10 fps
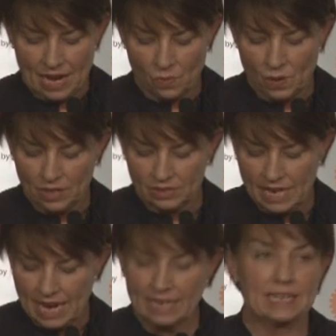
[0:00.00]
a
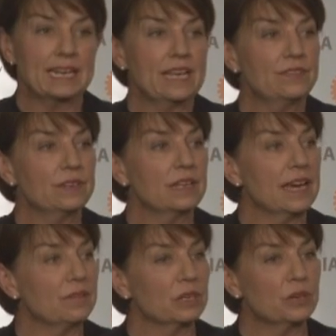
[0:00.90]
well-targeted effort
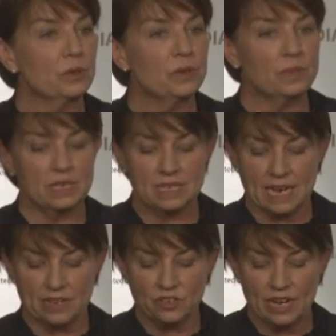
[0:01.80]
at recruitment
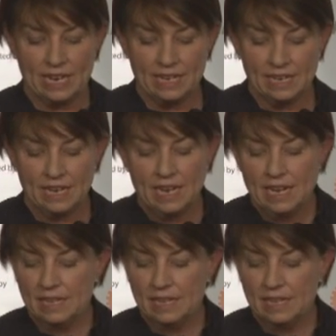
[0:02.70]
and training